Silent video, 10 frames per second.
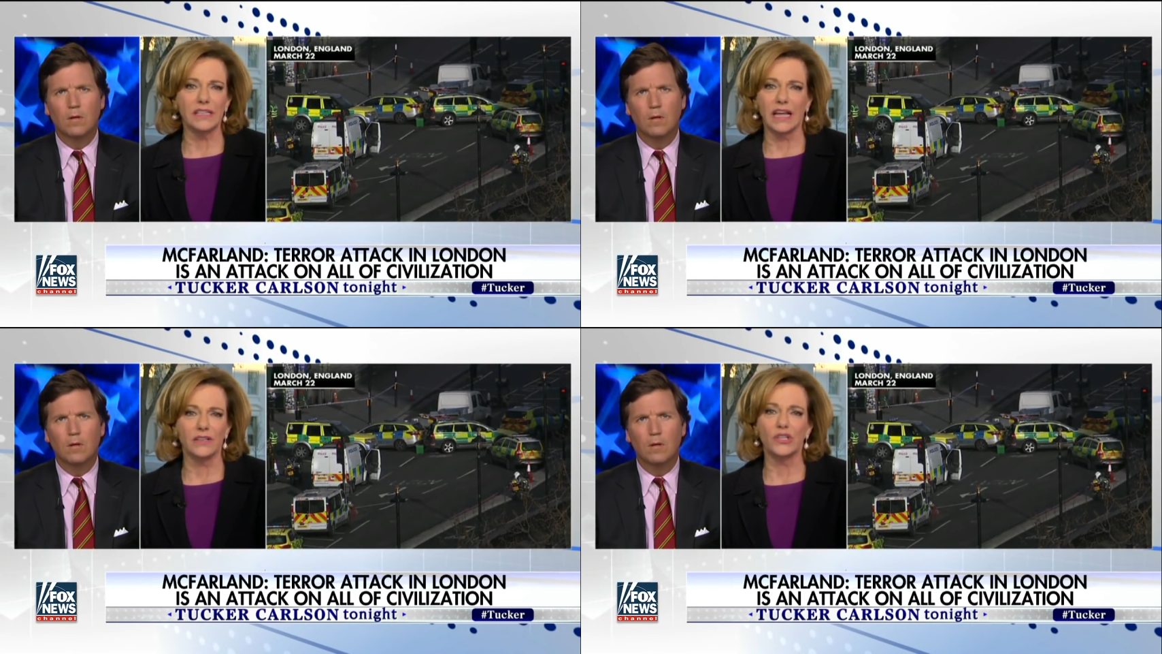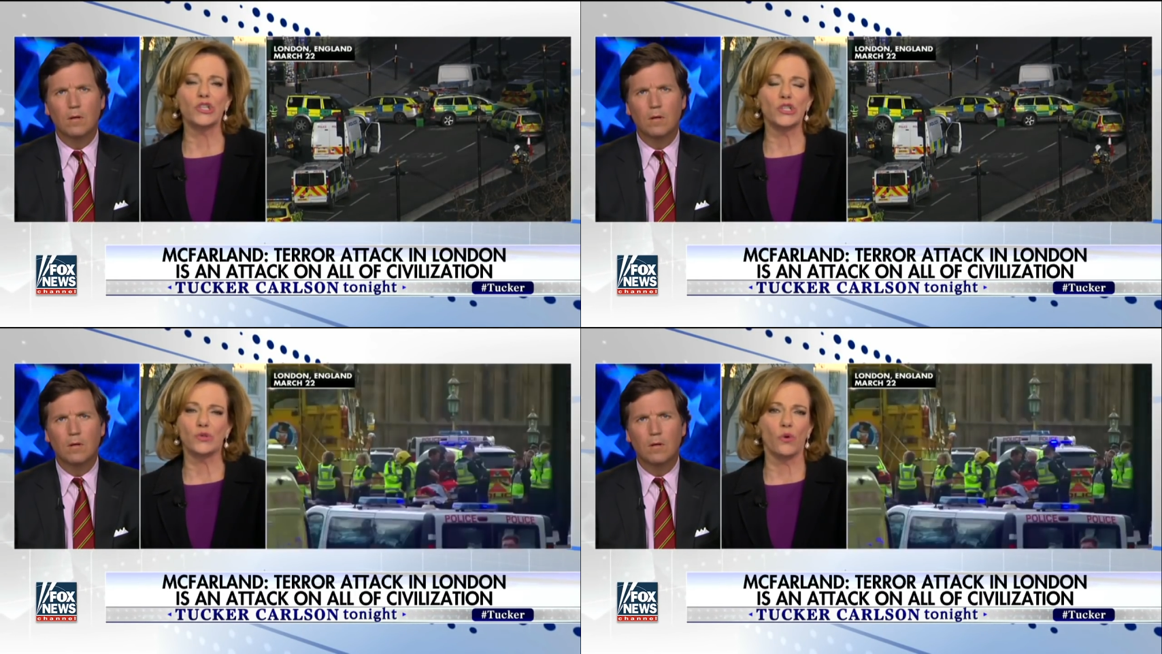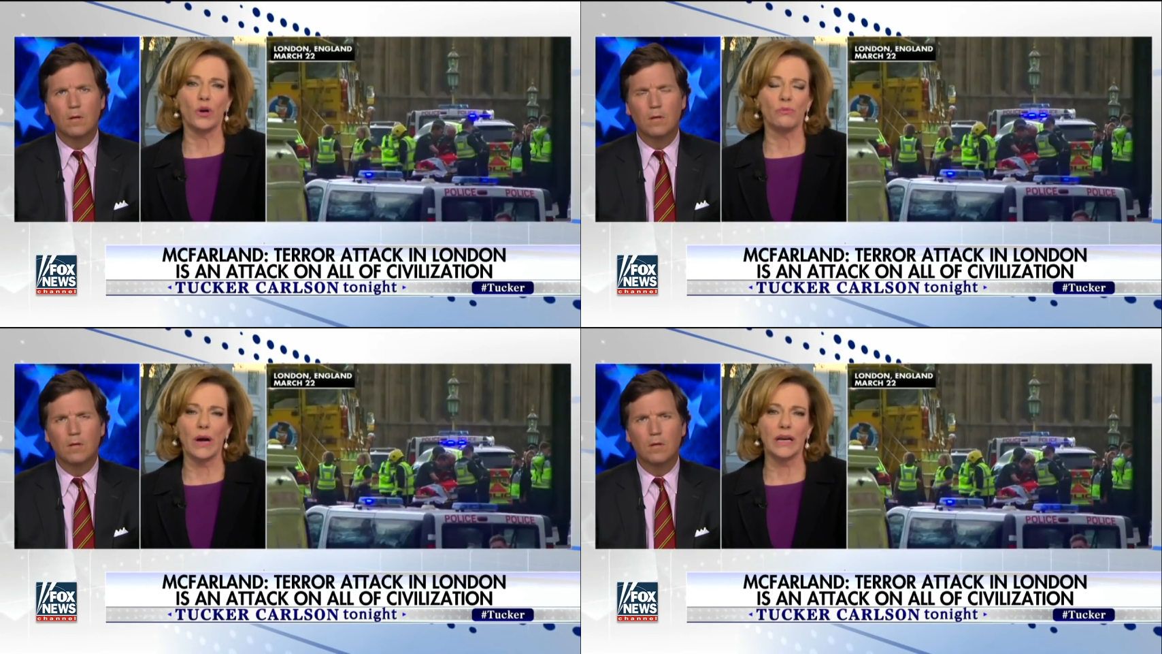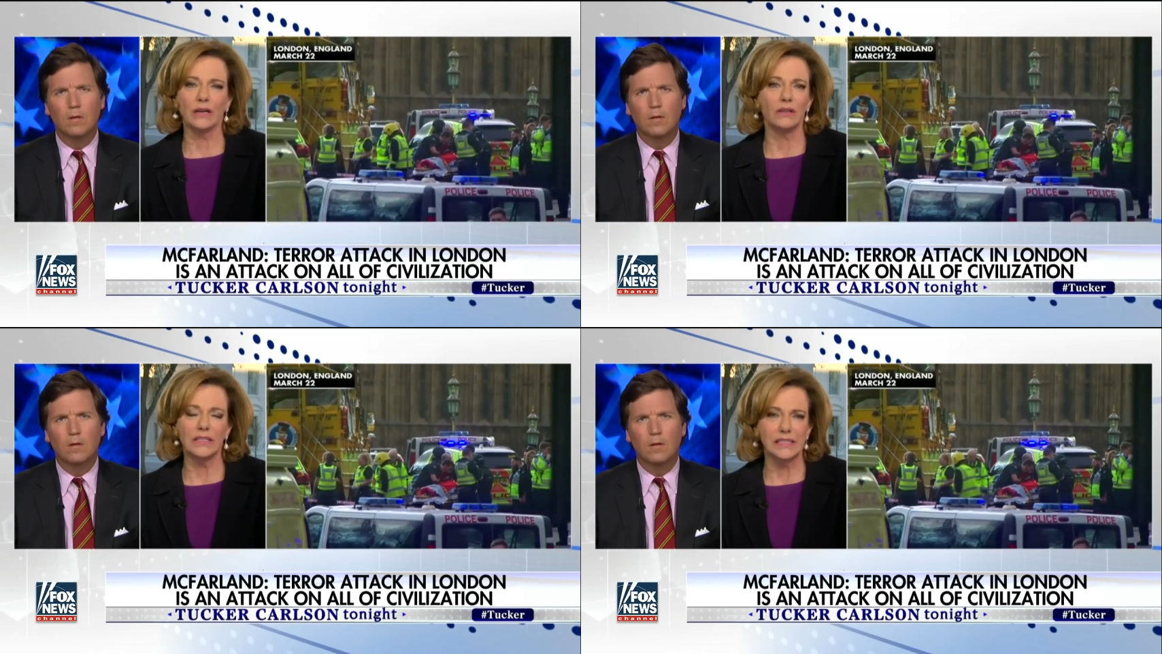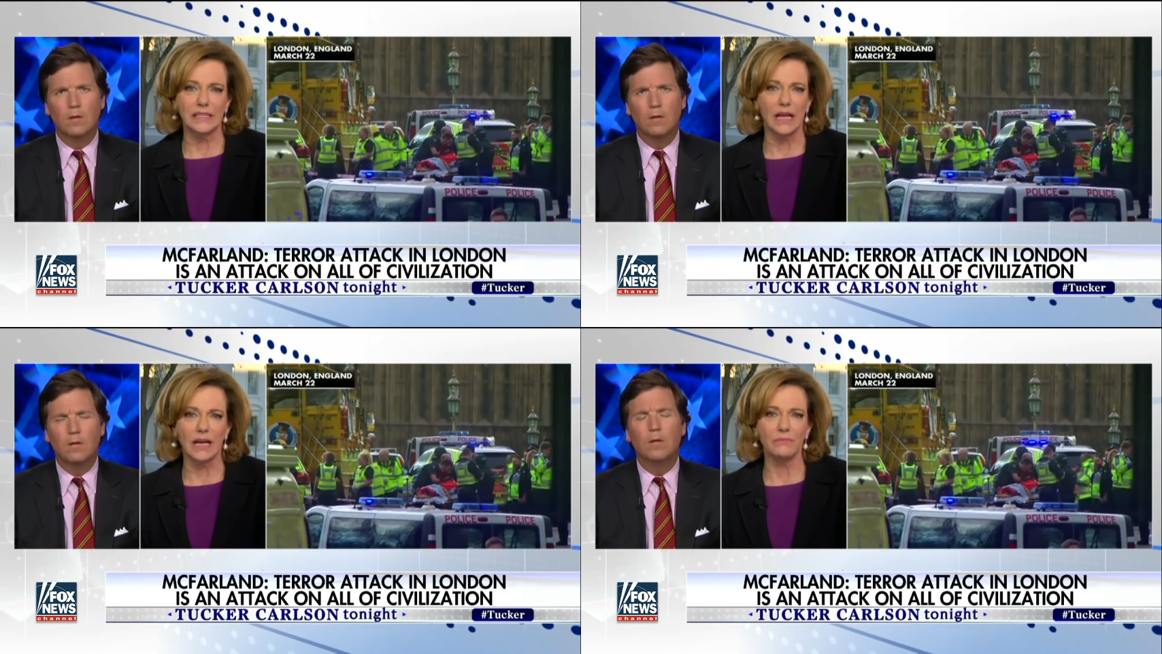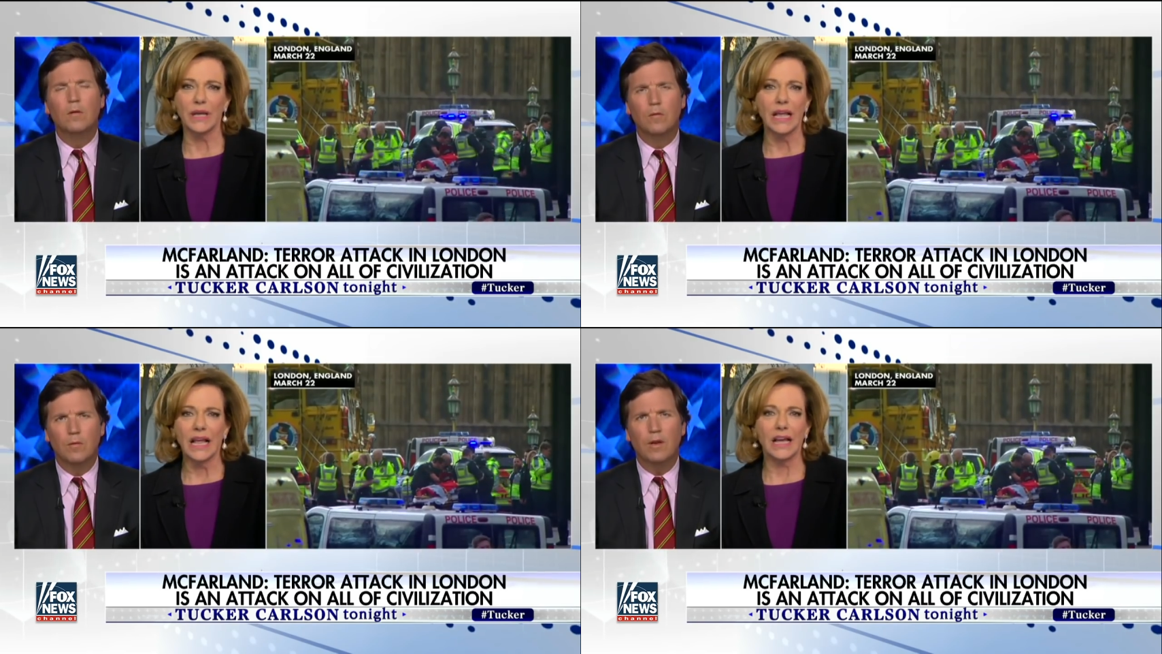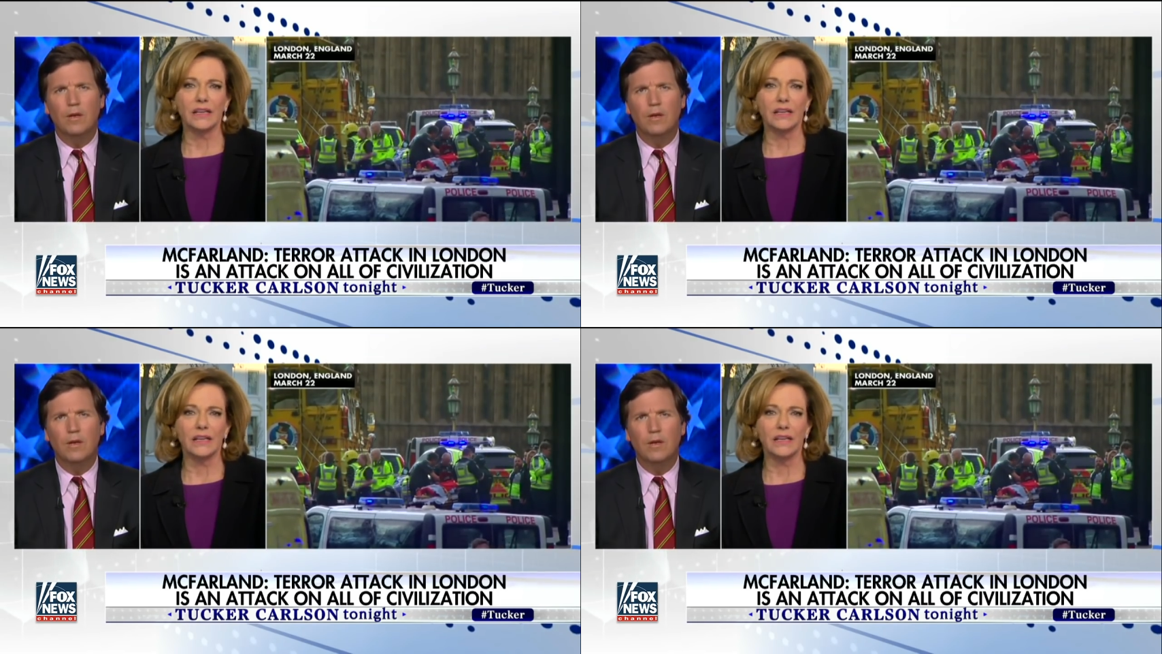Speaker 1: and to destroy radical Islam right.